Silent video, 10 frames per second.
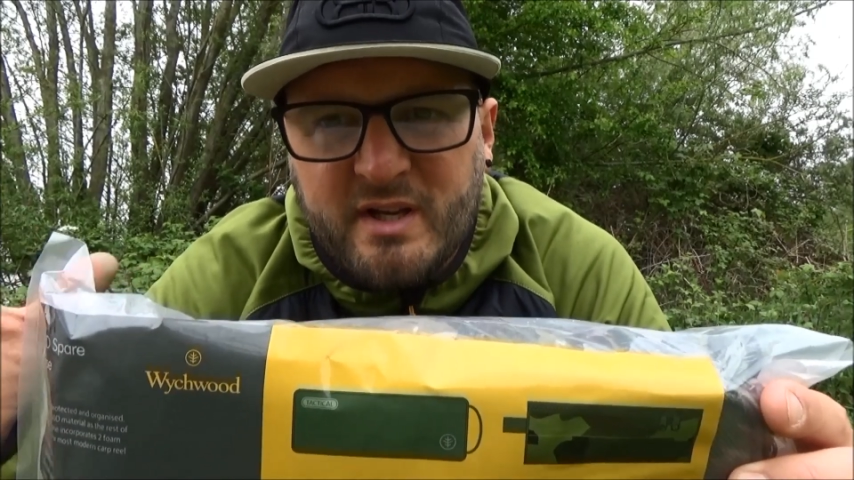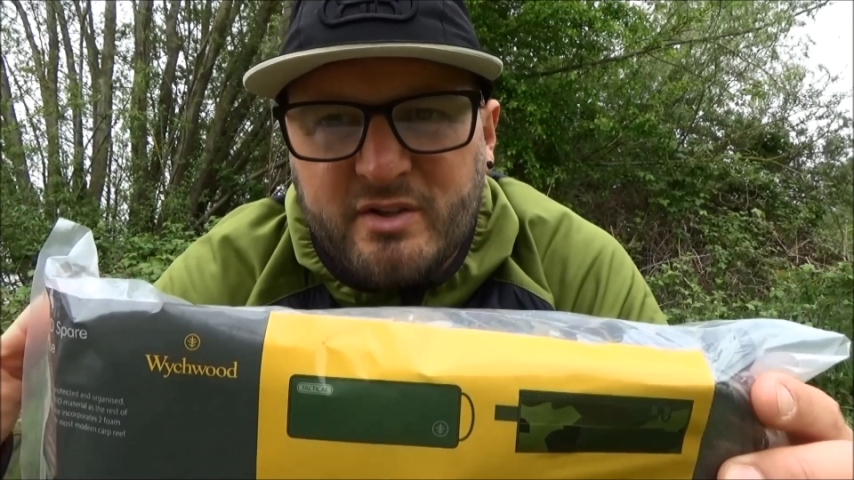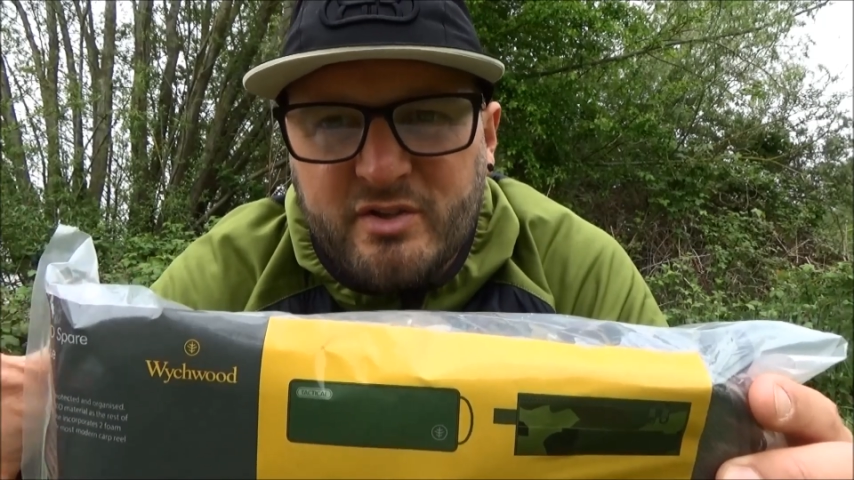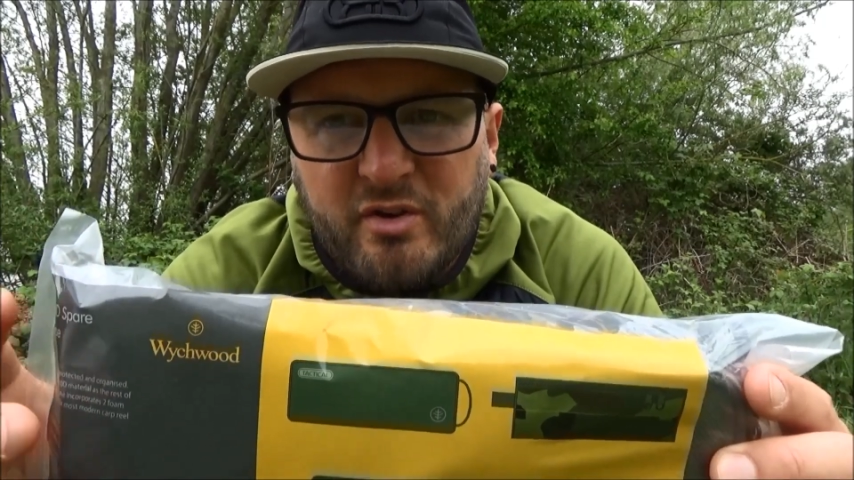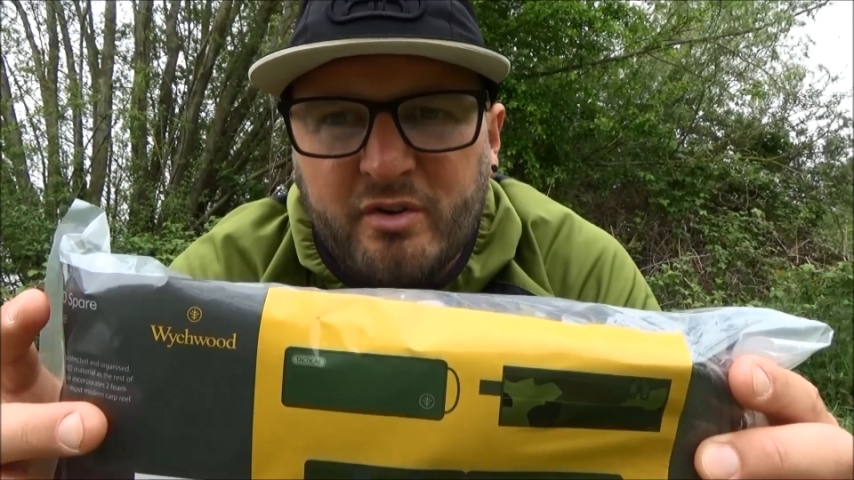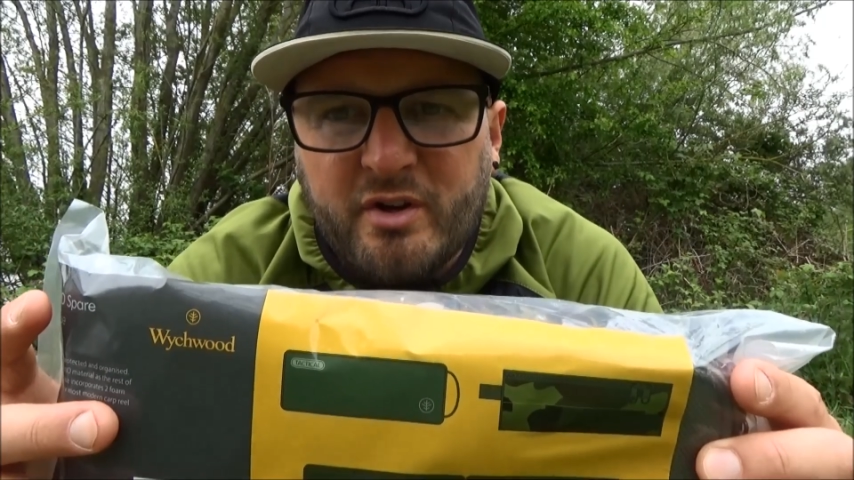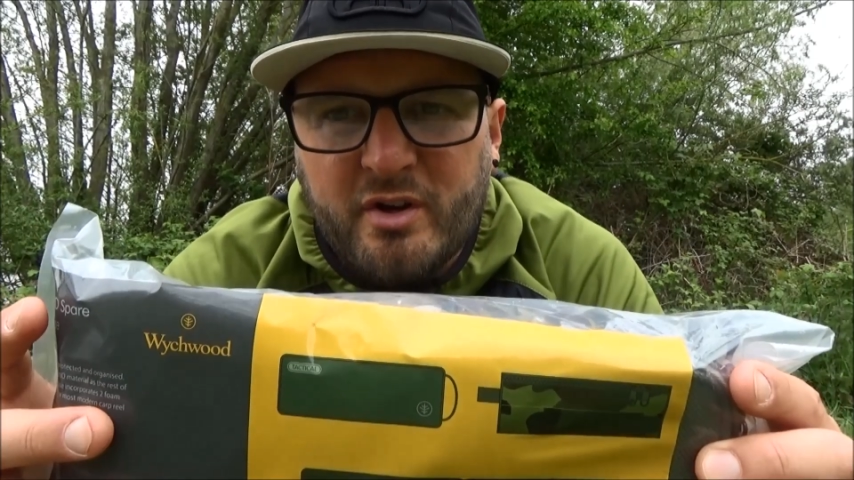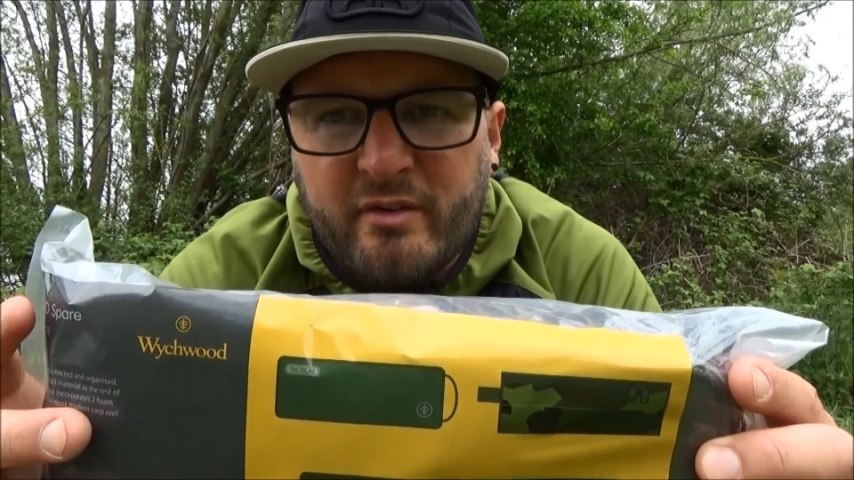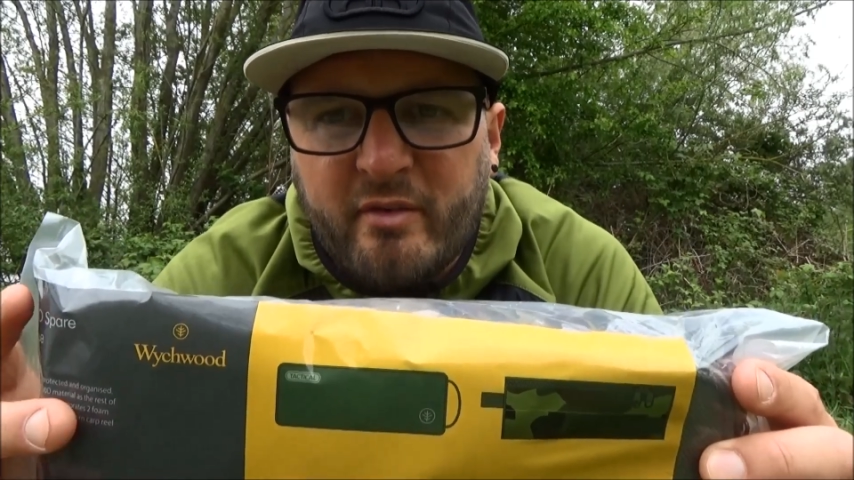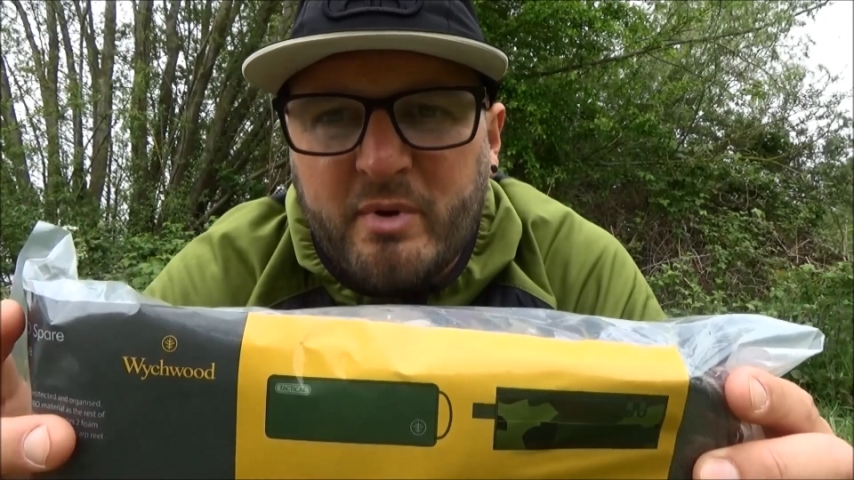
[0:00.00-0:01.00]
inside
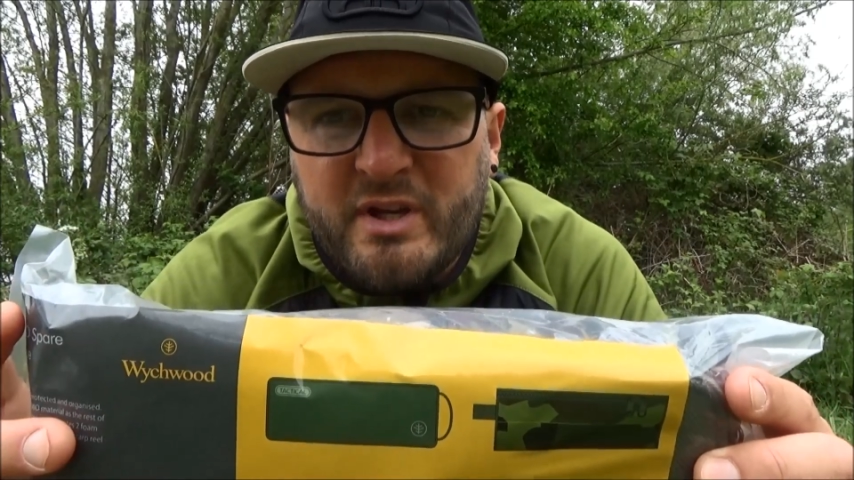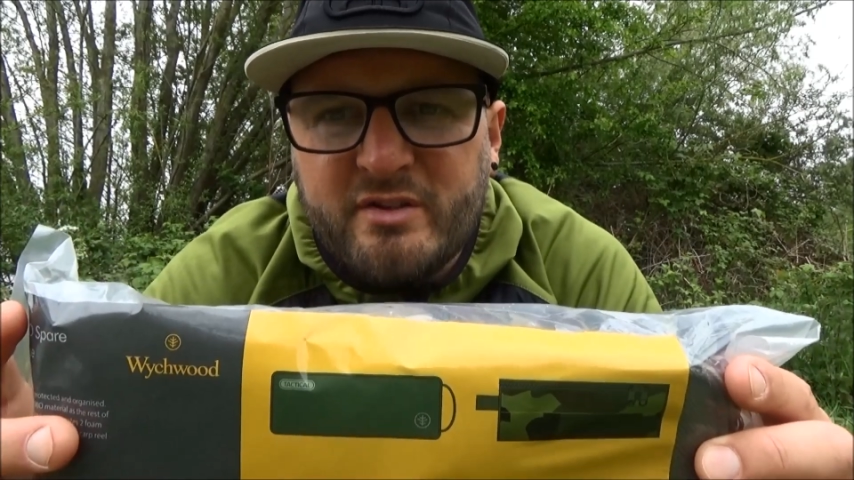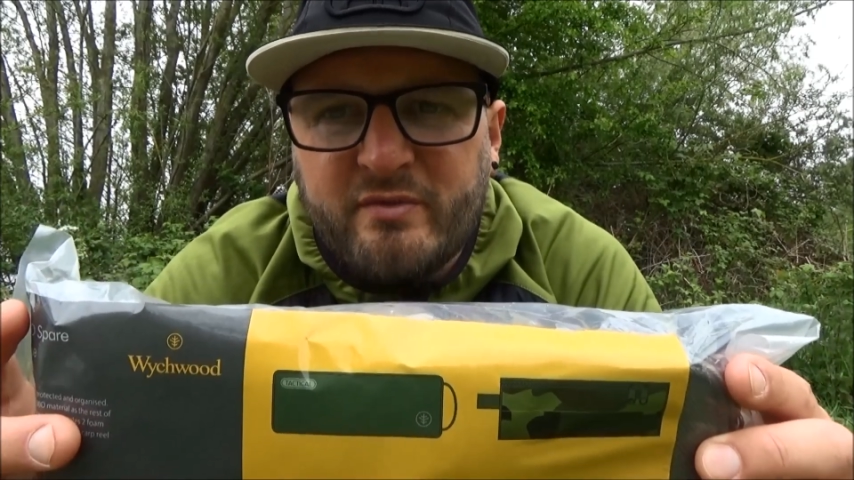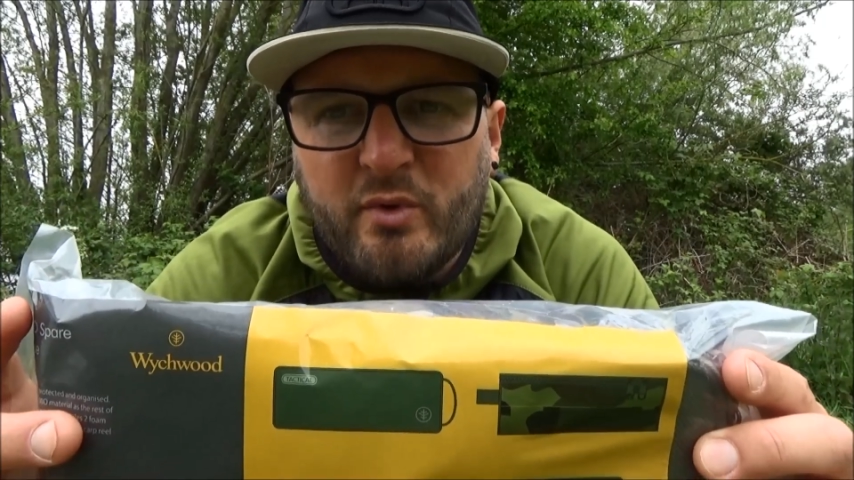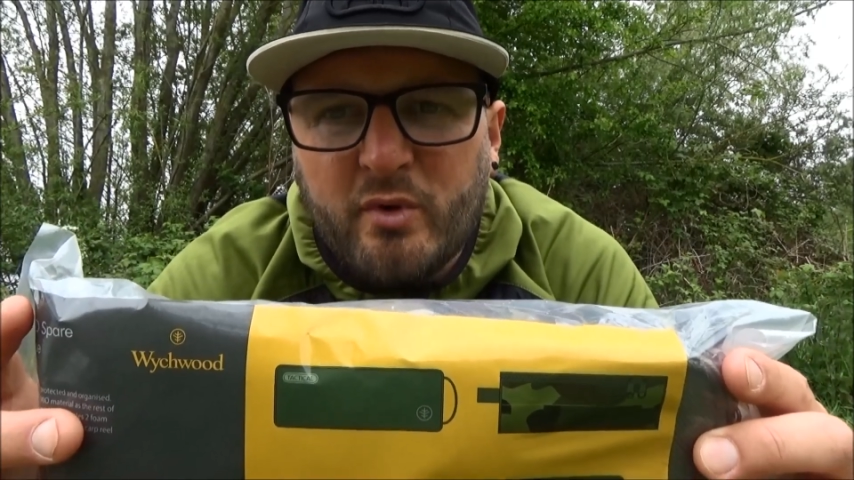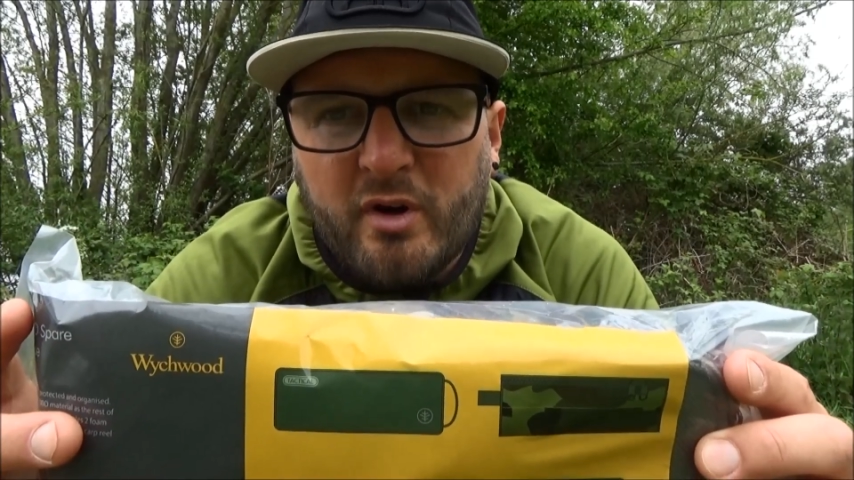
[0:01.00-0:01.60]
another piece of your